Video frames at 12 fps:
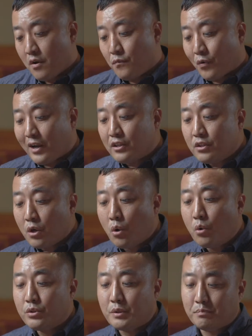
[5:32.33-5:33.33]
"For I
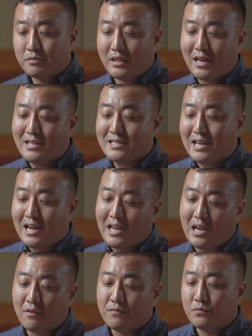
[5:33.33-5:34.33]
know the plans I
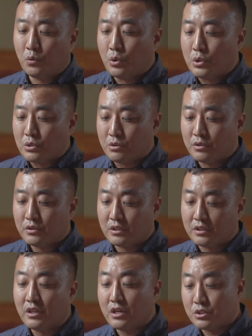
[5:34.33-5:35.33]
have for you,
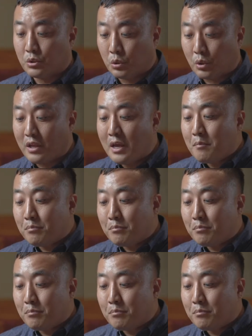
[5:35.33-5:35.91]
declares the Lord,